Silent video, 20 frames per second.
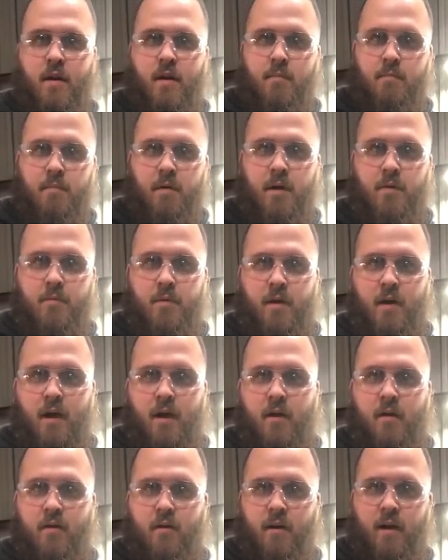But we
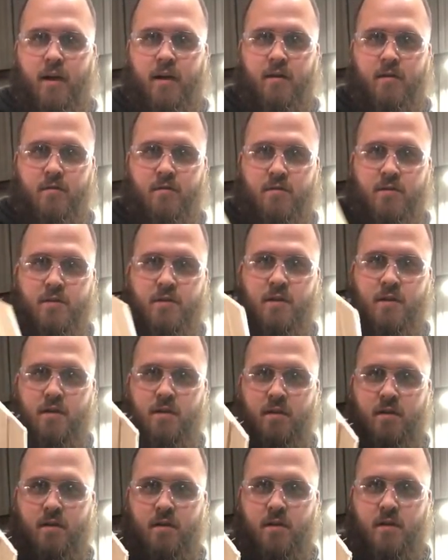got all our angles
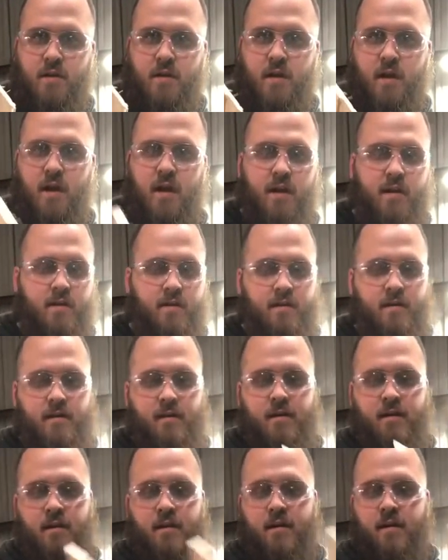cut,
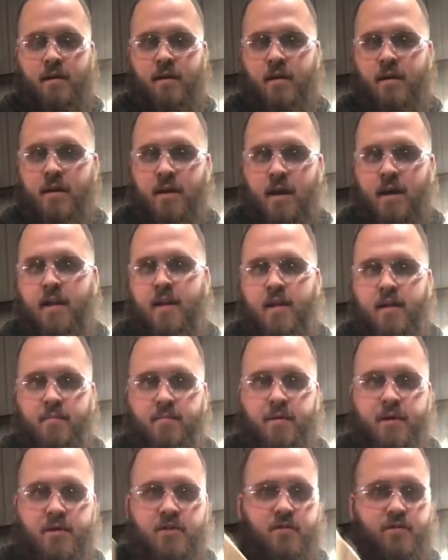kind of like a
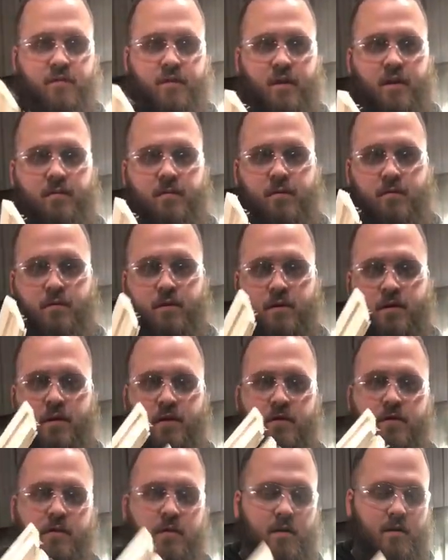picture frame you would
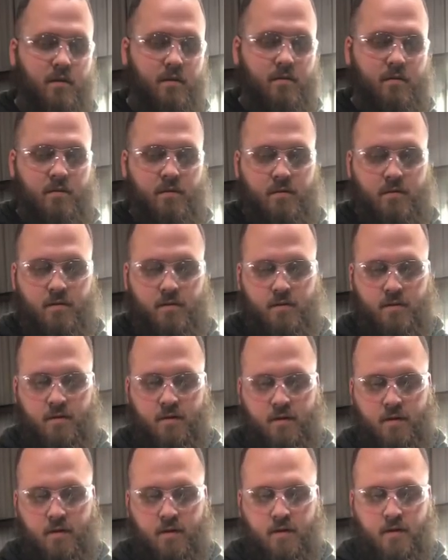do, you know.
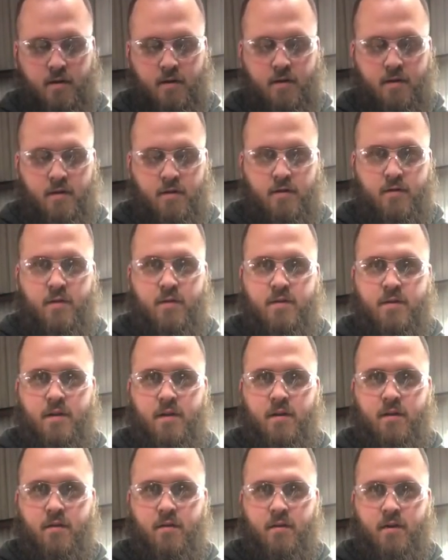So it's
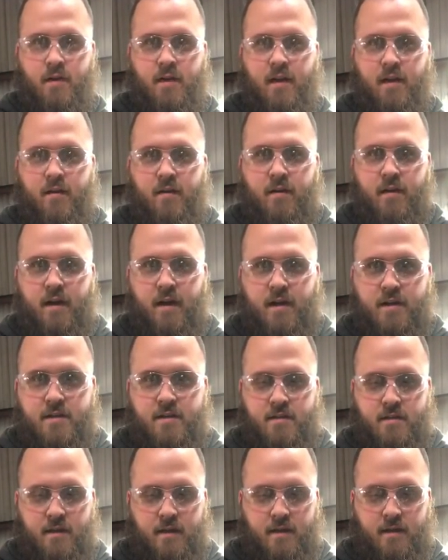gonna go together
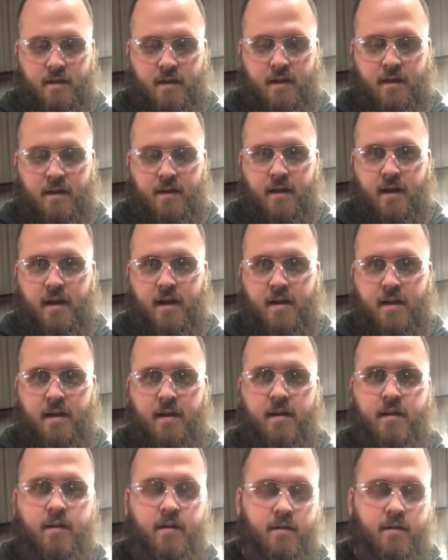nice, I can add a 90.